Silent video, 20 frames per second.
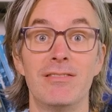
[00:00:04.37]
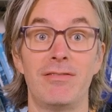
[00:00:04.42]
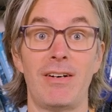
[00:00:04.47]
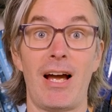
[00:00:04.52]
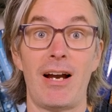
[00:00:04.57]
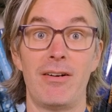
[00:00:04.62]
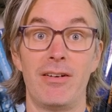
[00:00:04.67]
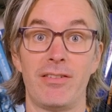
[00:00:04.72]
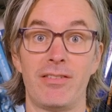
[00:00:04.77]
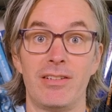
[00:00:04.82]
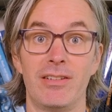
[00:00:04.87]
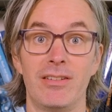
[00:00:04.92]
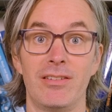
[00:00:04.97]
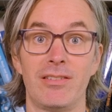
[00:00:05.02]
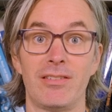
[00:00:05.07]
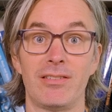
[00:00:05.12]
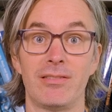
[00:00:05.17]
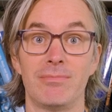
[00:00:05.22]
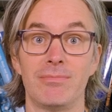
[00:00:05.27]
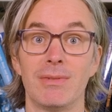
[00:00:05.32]
and
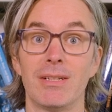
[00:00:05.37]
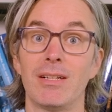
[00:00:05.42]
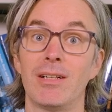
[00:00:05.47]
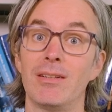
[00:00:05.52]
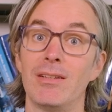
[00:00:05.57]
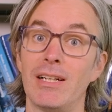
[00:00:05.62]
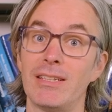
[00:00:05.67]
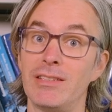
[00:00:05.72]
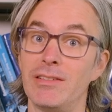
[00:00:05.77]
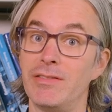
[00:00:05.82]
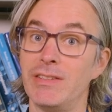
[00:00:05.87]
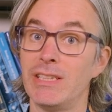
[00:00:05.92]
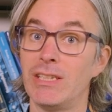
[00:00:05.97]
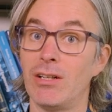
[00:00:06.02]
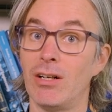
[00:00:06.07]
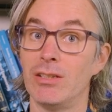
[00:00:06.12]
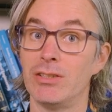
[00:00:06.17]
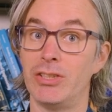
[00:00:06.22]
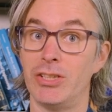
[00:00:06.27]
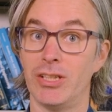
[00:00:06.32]
viruses, collectively
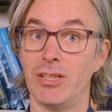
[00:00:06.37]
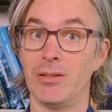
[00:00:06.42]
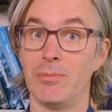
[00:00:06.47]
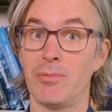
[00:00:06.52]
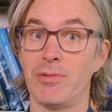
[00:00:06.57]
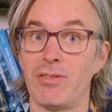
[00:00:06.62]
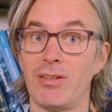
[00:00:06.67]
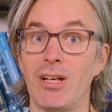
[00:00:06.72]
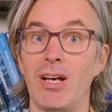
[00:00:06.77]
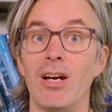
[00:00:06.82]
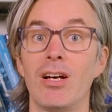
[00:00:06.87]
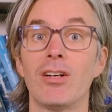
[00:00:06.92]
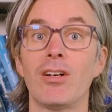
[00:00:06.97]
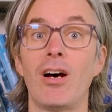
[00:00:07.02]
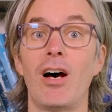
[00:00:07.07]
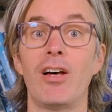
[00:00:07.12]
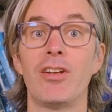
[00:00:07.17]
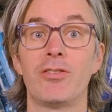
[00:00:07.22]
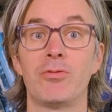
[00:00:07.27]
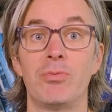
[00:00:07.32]
called germs,
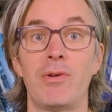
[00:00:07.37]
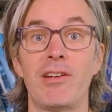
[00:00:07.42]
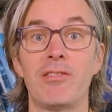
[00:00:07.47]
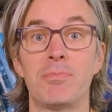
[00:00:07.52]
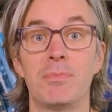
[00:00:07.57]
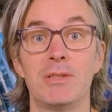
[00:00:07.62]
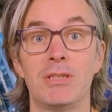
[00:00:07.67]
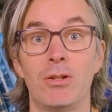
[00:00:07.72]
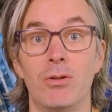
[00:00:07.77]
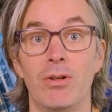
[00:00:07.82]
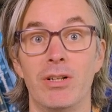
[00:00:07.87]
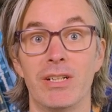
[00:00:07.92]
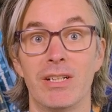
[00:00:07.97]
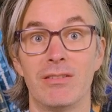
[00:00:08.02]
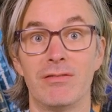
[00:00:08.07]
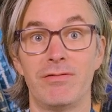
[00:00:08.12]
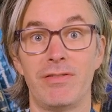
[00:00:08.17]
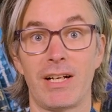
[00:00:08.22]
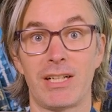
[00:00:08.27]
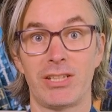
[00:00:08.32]
cause respiratory
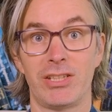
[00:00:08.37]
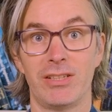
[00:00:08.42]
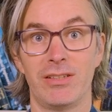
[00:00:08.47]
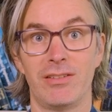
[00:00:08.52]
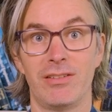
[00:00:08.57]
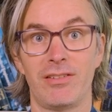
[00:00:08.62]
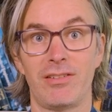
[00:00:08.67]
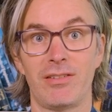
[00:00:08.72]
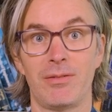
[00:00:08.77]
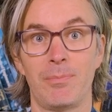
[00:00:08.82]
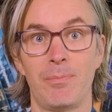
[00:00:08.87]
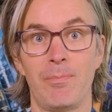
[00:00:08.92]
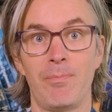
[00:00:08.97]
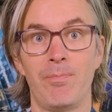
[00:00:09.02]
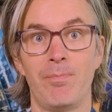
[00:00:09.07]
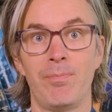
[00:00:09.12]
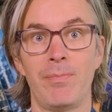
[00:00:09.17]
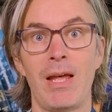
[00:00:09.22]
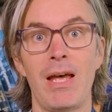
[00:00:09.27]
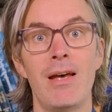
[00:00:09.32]
infections.
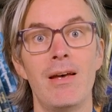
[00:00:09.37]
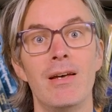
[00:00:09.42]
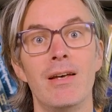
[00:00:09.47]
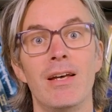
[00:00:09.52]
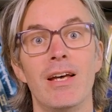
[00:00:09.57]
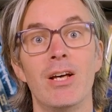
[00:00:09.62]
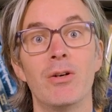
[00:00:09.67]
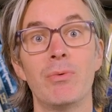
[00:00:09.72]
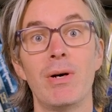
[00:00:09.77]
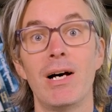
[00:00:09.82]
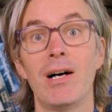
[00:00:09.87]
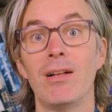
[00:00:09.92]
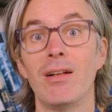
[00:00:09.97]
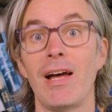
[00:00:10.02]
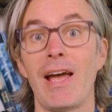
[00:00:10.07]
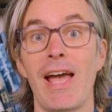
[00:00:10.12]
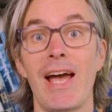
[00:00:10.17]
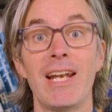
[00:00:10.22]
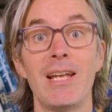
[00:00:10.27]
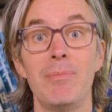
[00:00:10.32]
And while
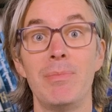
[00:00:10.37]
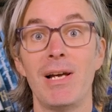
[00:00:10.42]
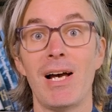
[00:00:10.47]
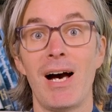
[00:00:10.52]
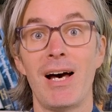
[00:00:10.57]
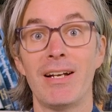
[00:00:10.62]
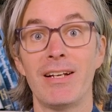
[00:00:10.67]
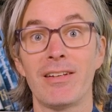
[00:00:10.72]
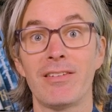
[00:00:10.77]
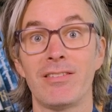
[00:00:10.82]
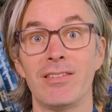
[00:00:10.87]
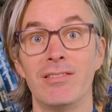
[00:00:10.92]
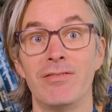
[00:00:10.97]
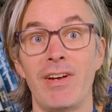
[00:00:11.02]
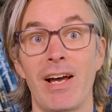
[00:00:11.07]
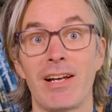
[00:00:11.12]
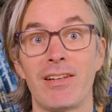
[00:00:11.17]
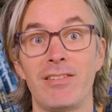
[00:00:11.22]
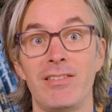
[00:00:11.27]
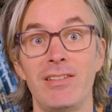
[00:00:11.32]
antibiotics and
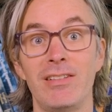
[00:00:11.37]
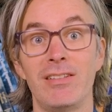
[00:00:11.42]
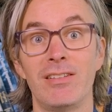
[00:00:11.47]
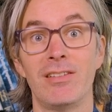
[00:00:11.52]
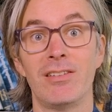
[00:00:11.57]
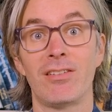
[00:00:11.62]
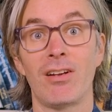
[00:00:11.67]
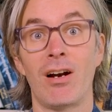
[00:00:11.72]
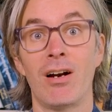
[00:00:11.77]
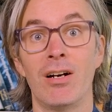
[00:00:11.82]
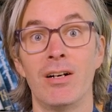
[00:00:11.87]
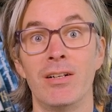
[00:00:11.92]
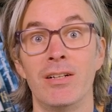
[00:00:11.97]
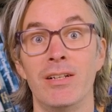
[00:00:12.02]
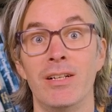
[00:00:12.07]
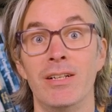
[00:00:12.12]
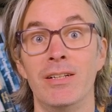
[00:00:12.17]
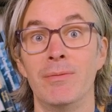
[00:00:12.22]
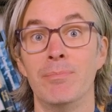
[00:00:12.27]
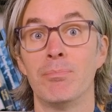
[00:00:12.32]
vaccines are
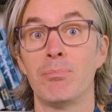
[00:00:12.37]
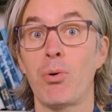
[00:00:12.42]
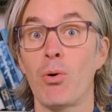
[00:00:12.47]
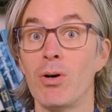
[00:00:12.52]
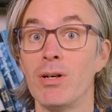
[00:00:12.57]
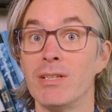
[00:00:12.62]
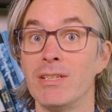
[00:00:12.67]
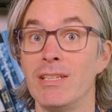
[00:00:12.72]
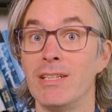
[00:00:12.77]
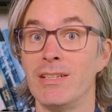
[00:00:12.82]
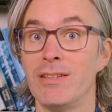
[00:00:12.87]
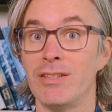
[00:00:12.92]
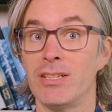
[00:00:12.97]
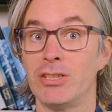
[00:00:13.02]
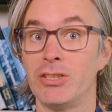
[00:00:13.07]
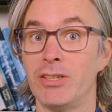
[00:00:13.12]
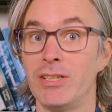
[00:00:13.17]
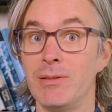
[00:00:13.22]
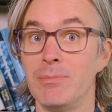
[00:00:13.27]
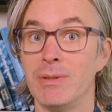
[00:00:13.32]
important in the
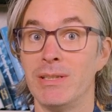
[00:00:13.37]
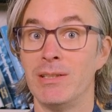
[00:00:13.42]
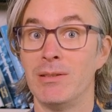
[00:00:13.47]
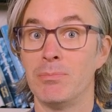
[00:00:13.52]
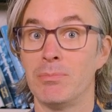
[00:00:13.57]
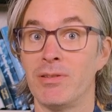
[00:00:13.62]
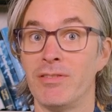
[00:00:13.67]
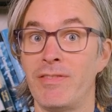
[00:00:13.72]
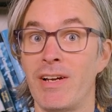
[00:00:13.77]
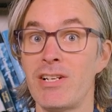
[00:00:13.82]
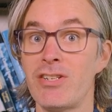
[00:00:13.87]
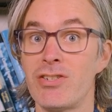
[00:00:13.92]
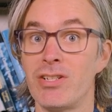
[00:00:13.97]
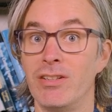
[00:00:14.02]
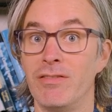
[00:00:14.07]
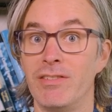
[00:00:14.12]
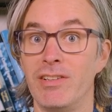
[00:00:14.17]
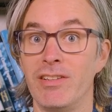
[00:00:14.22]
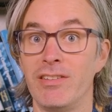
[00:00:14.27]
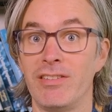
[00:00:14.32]
treatment and prevention
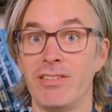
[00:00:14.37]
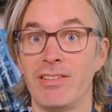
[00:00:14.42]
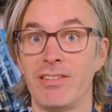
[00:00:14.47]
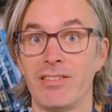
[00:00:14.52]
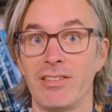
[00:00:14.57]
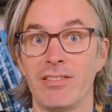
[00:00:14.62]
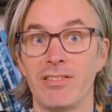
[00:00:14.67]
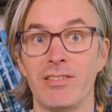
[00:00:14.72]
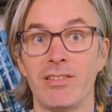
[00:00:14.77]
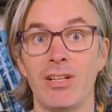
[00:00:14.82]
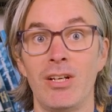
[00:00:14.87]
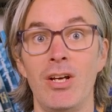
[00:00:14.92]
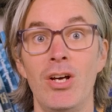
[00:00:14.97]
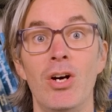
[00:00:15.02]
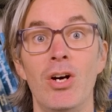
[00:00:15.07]
of diseases,